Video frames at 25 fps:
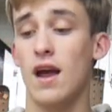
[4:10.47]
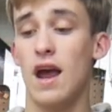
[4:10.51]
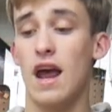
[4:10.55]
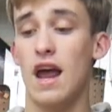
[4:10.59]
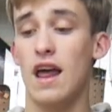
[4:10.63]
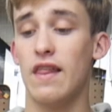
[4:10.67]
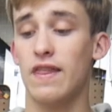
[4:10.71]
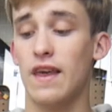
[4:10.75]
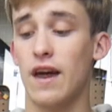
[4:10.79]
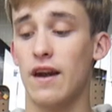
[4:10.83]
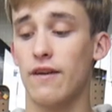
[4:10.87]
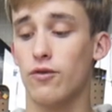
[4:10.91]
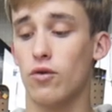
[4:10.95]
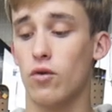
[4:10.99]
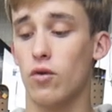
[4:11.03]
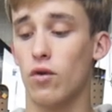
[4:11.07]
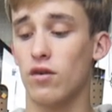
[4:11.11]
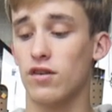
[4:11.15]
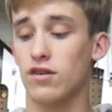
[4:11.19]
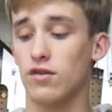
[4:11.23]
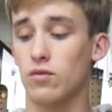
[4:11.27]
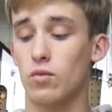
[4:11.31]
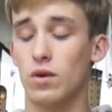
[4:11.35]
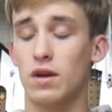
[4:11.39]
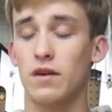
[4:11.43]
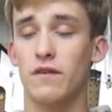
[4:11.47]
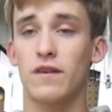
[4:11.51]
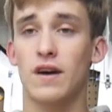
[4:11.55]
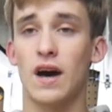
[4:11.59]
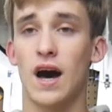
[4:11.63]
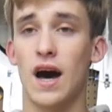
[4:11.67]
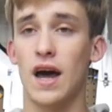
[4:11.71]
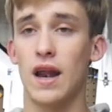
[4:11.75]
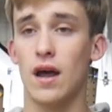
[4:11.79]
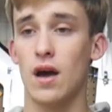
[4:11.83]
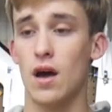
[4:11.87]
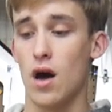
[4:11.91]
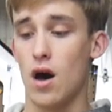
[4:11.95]
And then, of course, we've
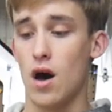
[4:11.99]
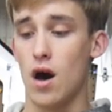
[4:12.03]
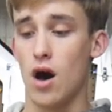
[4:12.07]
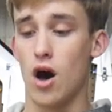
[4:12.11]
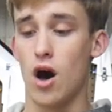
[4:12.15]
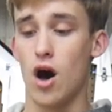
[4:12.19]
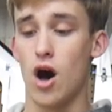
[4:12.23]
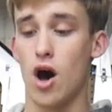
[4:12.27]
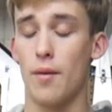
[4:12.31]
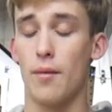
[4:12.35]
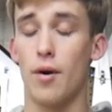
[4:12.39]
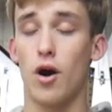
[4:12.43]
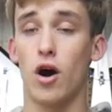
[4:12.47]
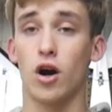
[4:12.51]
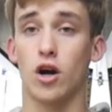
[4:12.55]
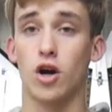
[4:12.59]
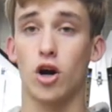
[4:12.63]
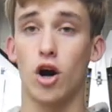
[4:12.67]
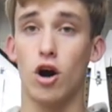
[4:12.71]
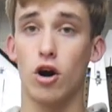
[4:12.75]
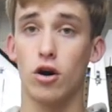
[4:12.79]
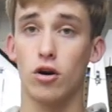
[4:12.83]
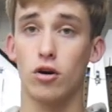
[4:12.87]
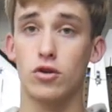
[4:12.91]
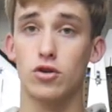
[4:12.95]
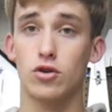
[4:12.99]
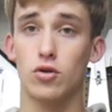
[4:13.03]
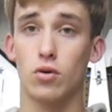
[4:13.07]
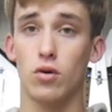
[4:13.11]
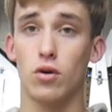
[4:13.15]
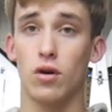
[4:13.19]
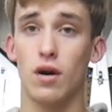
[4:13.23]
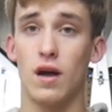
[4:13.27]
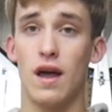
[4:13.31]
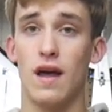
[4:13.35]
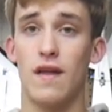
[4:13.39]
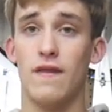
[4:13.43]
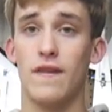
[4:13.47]
got um, our cargo
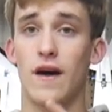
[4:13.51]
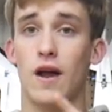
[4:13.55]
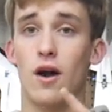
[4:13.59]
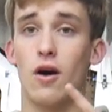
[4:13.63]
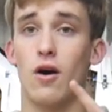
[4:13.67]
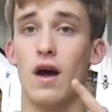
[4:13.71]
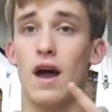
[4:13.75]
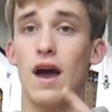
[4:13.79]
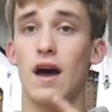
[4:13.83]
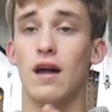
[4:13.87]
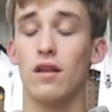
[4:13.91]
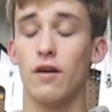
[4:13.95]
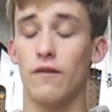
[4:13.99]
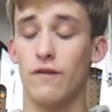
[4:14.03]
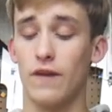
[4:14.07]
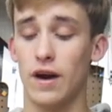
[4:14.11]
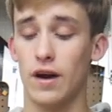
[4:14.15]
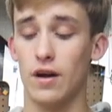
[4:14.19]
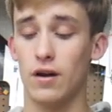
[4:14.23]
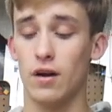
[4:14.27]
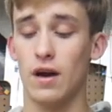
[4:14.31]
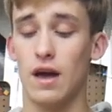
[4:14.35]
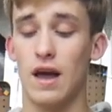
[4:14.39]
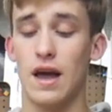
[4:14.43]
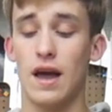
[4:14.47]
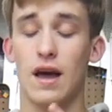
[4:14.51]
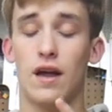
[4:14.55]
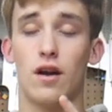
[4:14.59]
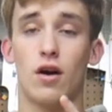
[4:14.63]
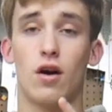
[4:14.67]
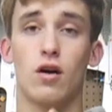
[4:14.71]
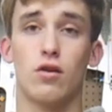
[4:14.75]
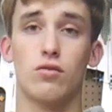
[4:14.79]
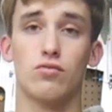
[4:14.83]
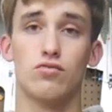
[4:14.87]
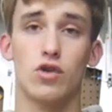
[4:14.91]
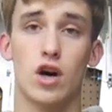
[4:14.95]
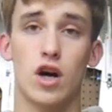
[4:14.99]
door and then our elevator and
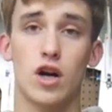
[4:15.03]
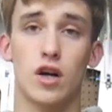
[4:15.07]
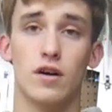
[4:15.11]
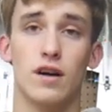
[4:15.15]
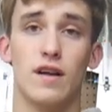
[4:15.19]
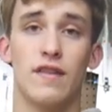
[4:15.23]
our rudder.